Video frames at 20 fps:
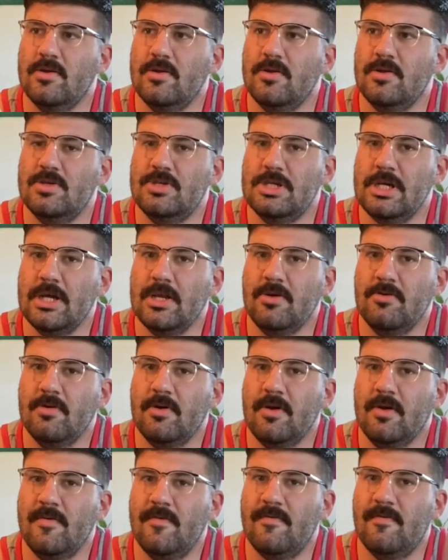
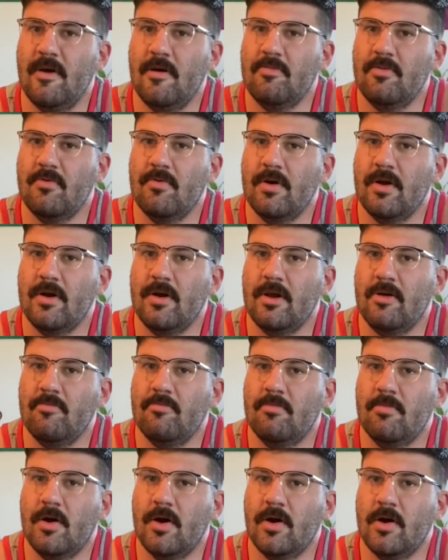January, February,
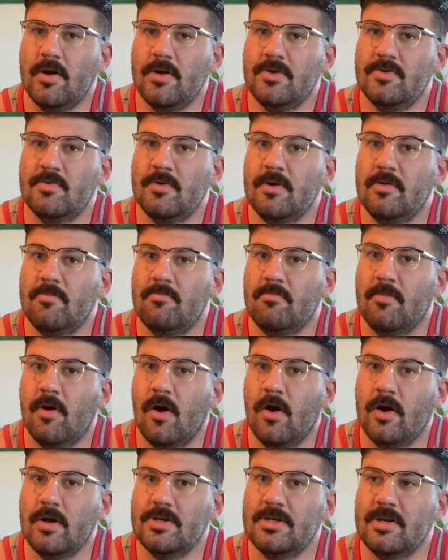March. We're in
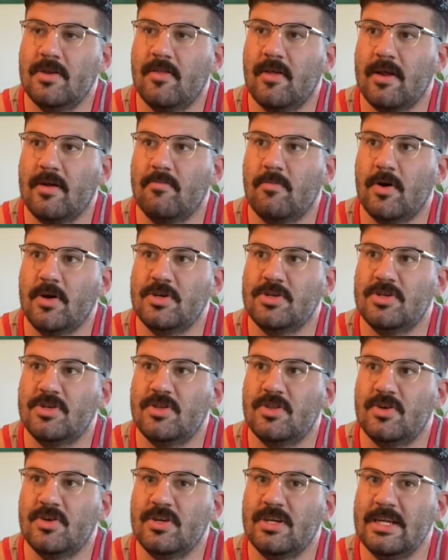March. It's like March
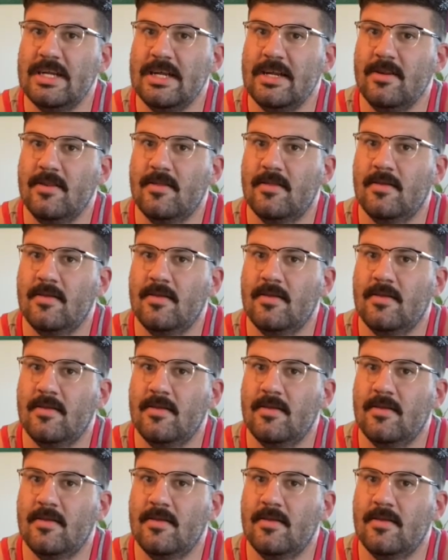13th.